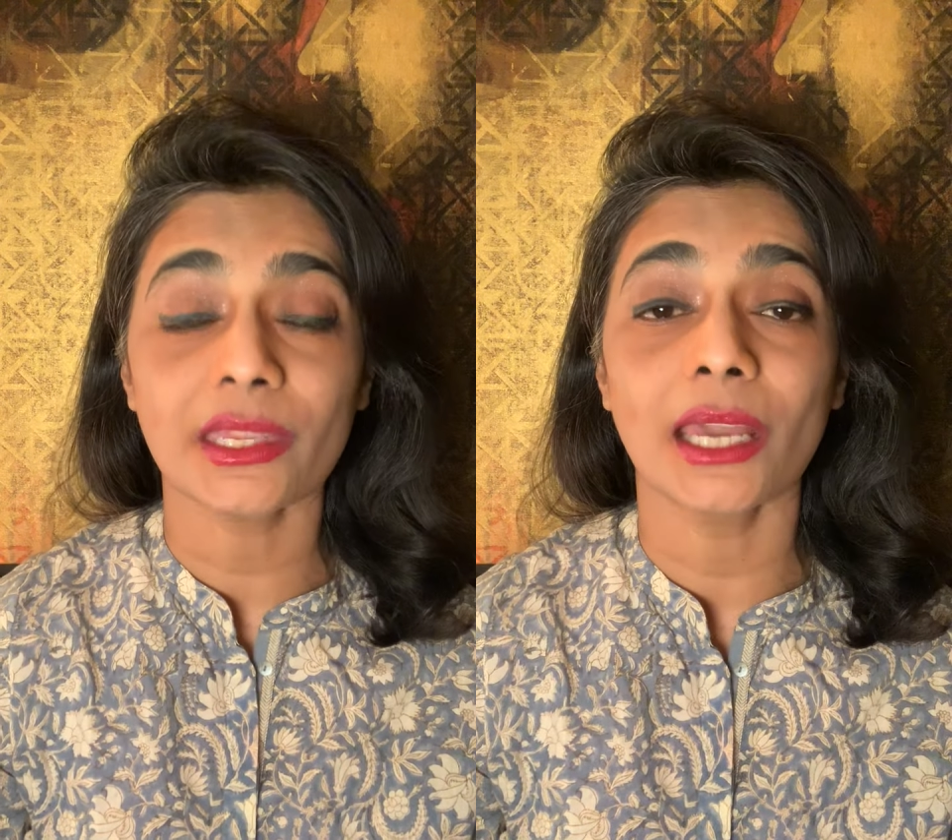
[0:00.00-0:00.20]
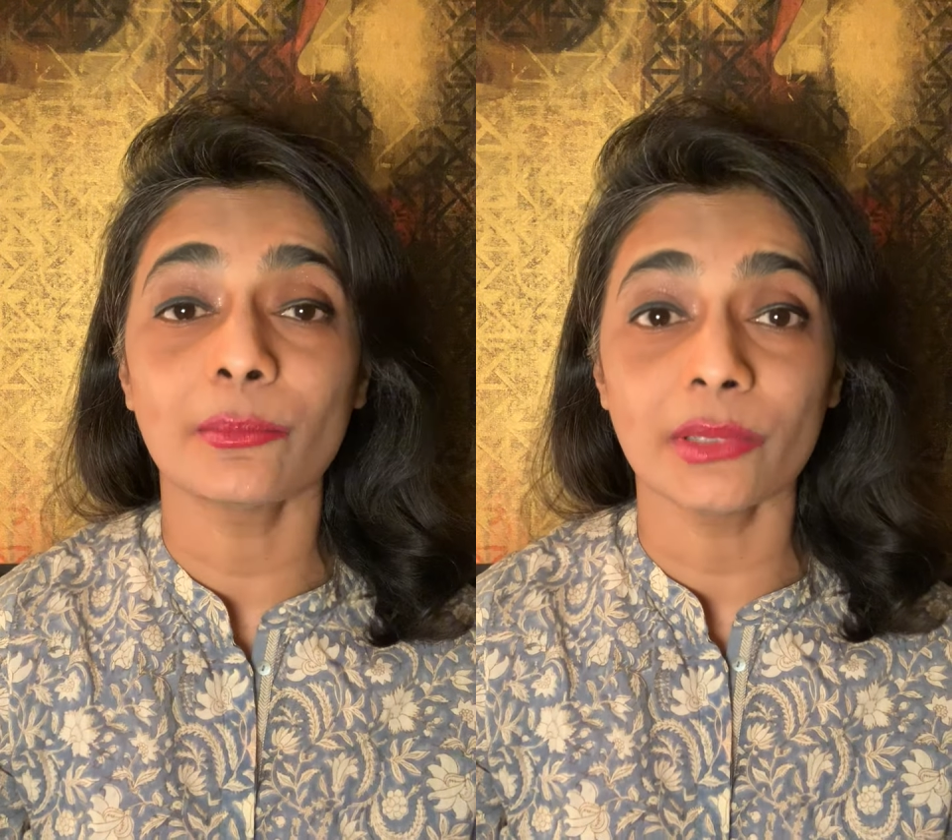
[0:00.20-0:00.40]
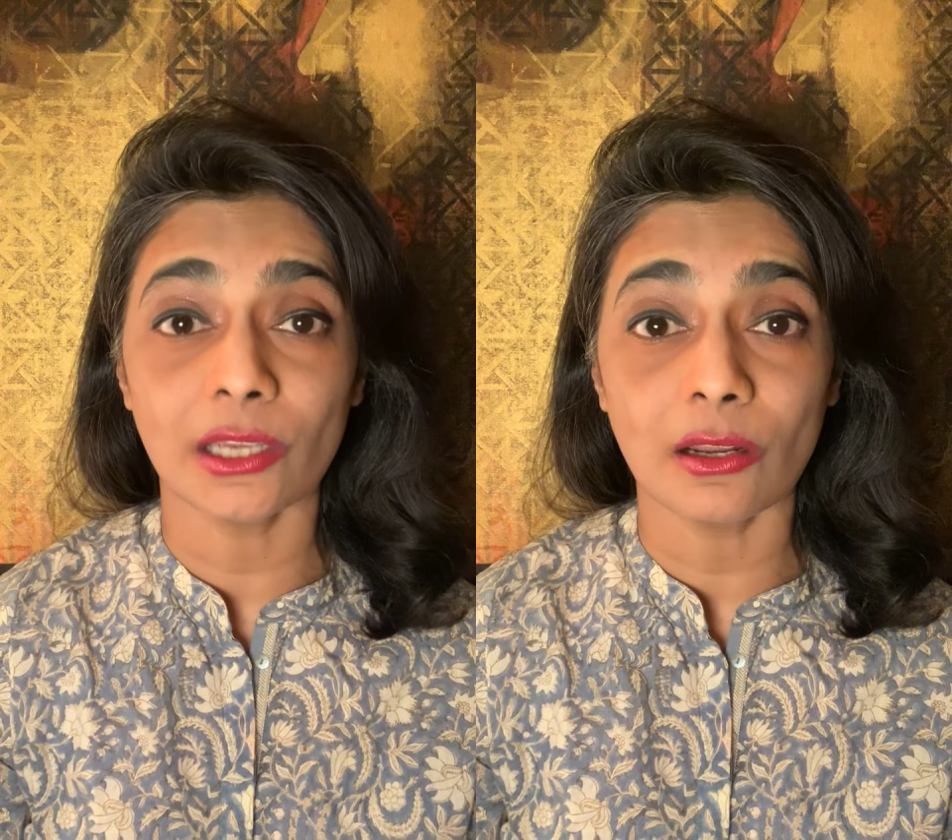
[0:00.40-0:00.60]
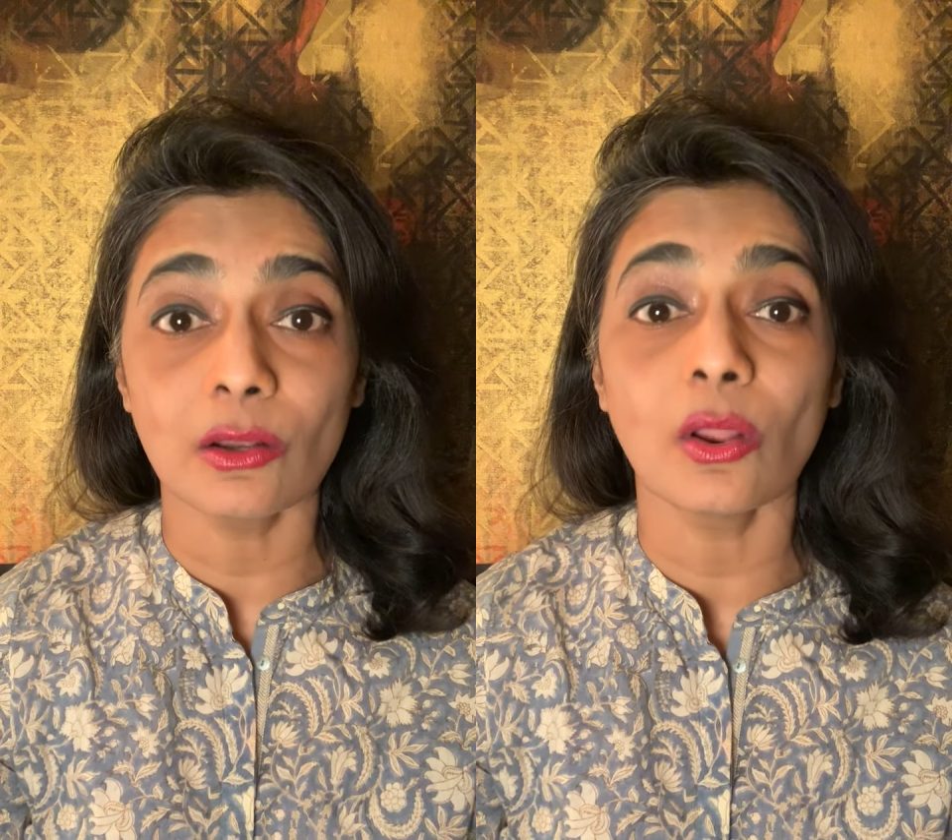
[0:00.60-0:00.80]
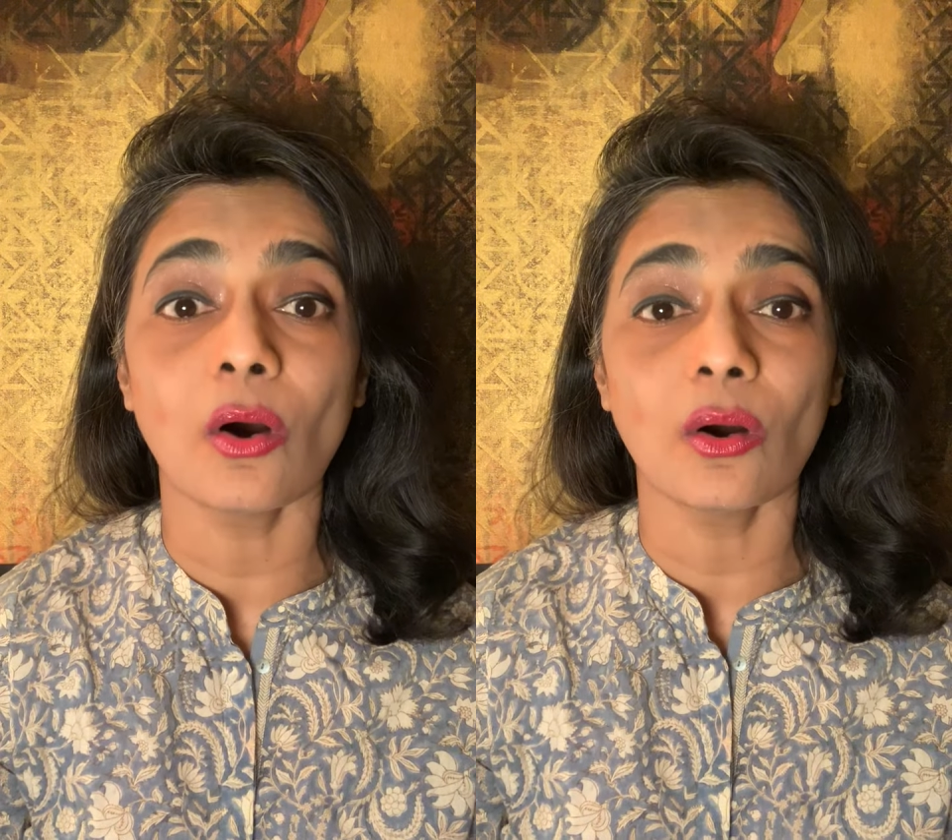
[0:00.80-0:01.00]
can be a
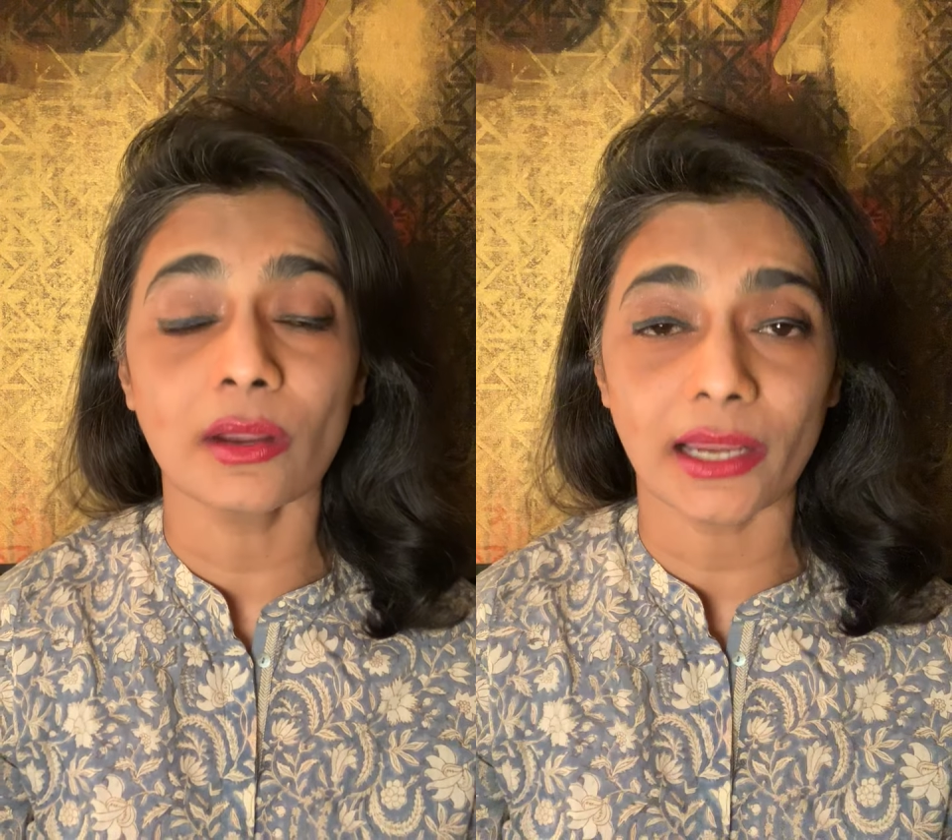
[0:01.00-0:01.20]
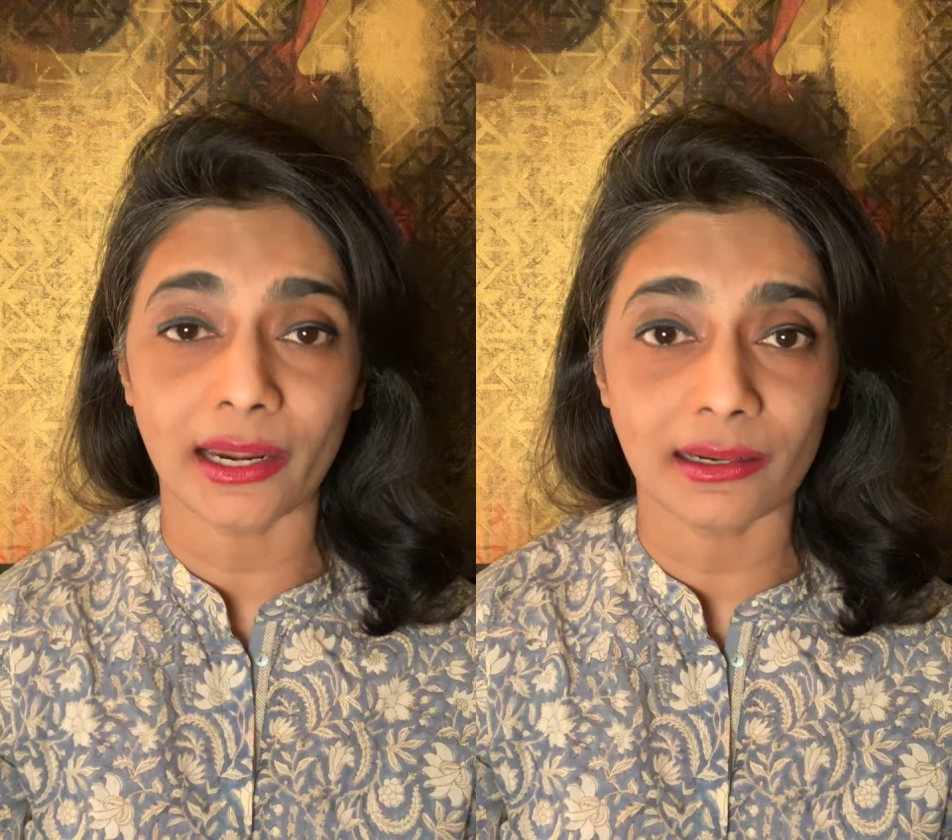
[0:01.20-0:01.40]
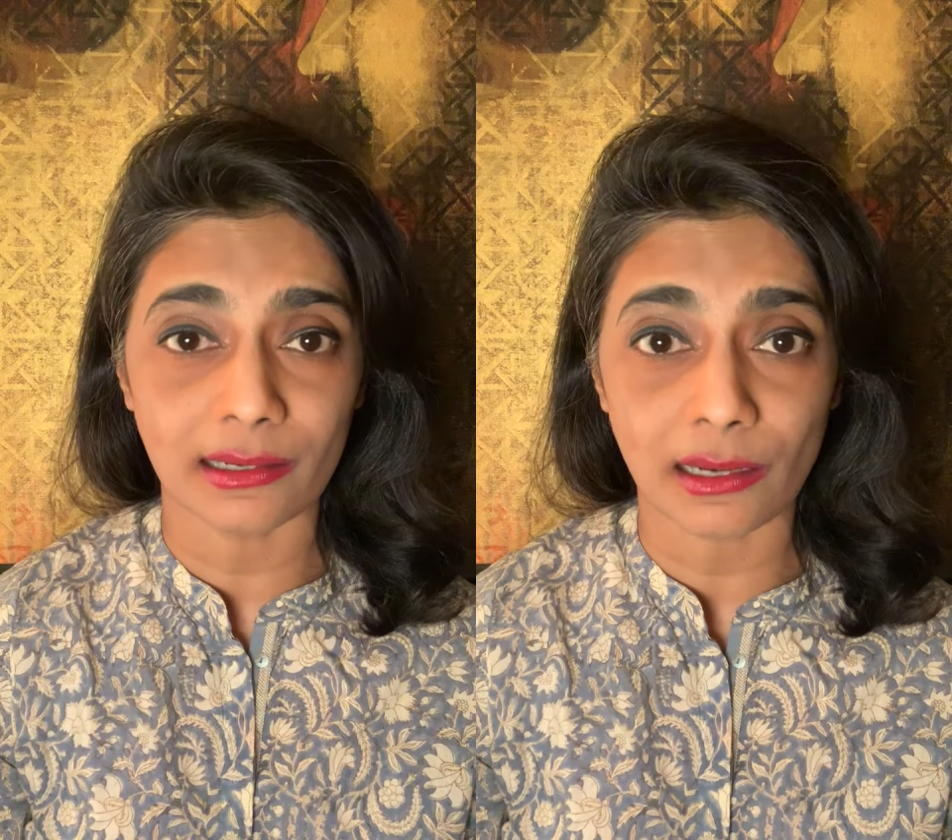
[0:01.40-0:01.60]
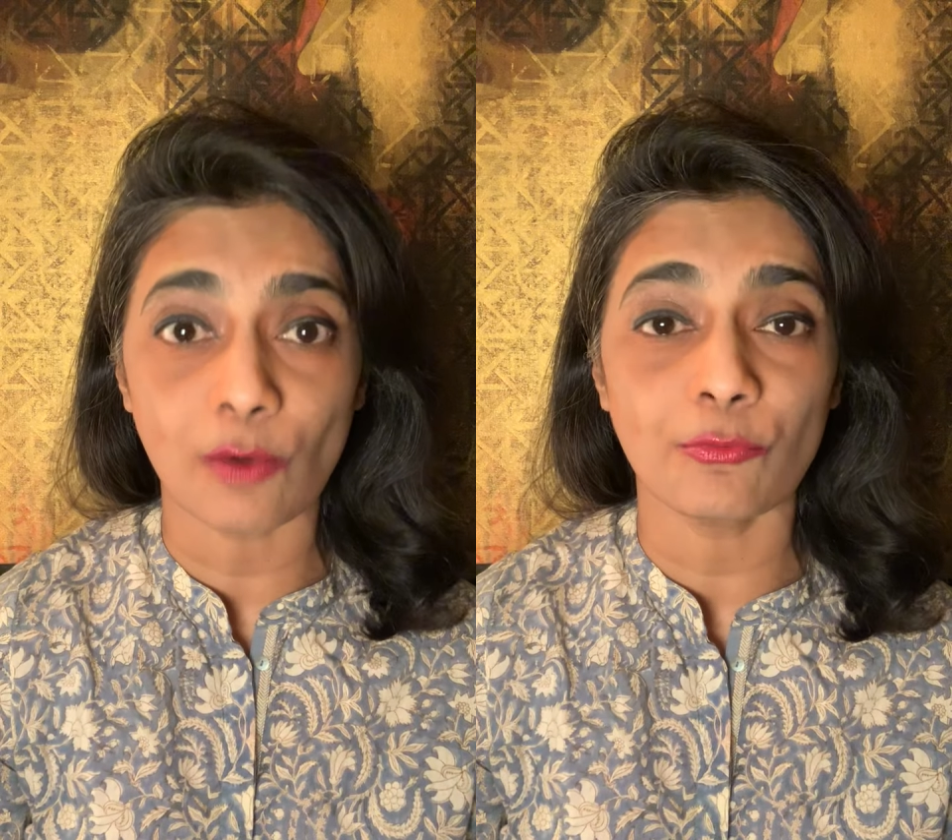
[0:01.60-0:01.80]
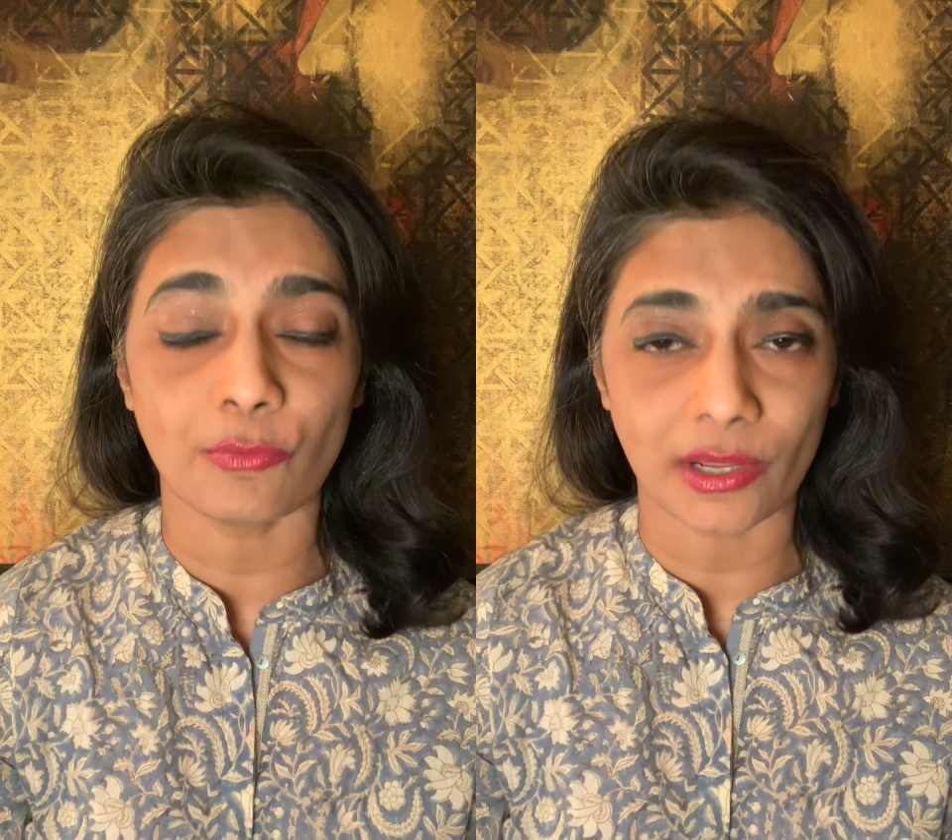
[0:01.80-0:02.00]
long and
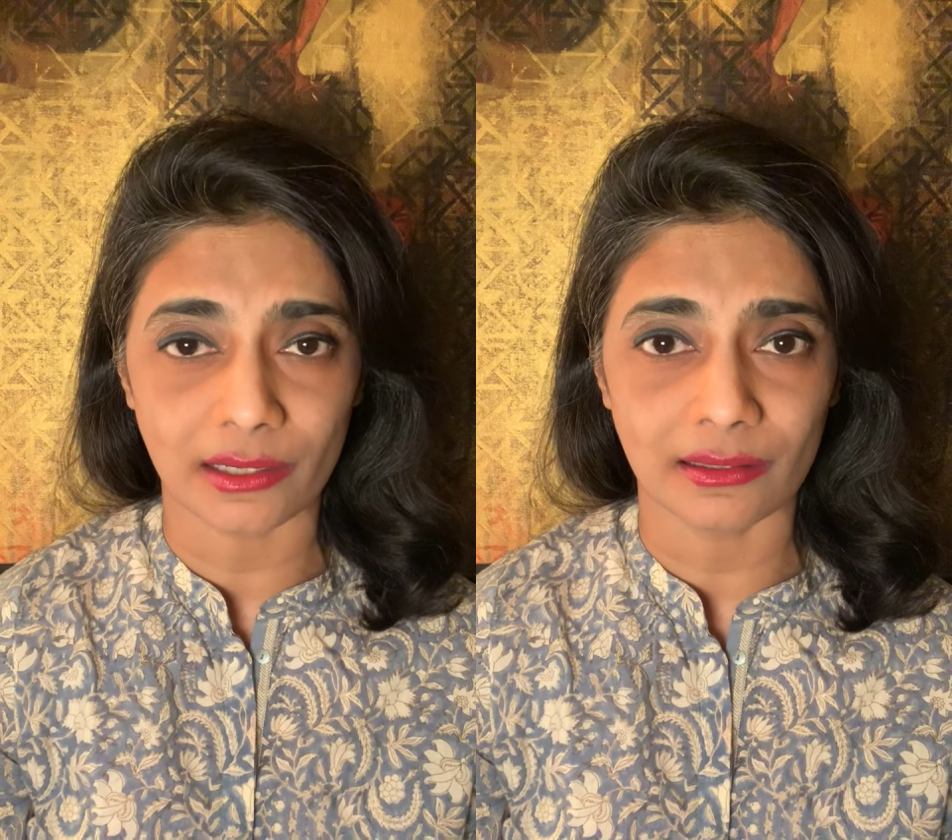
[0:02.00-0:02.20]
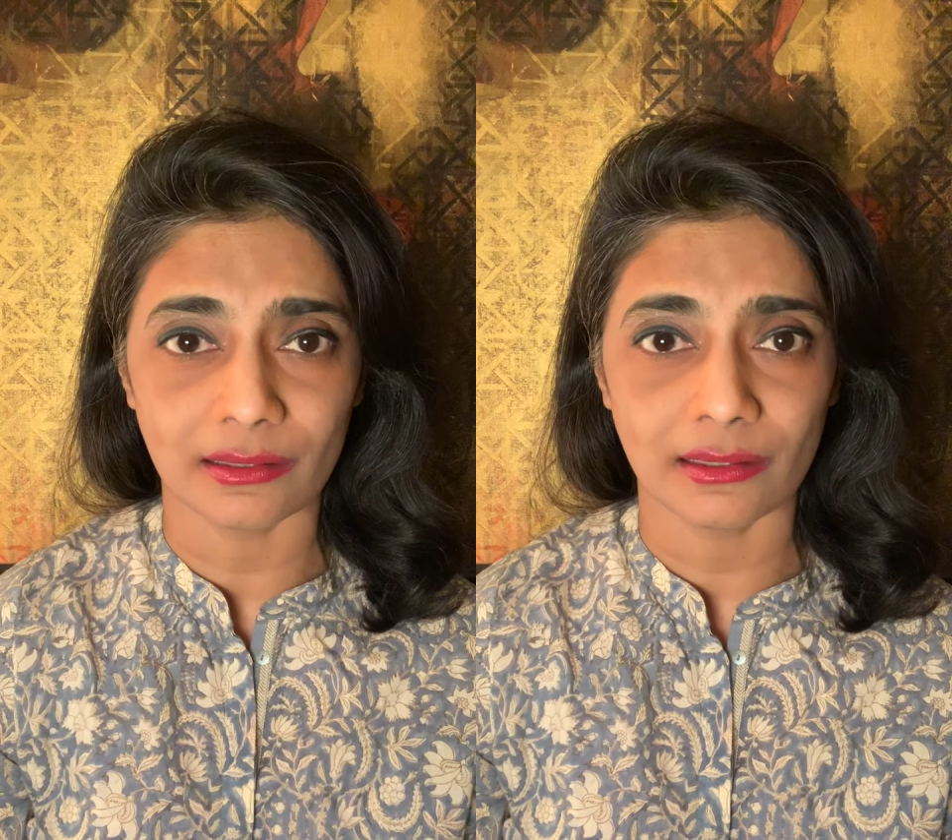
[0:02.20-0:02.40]
tough one.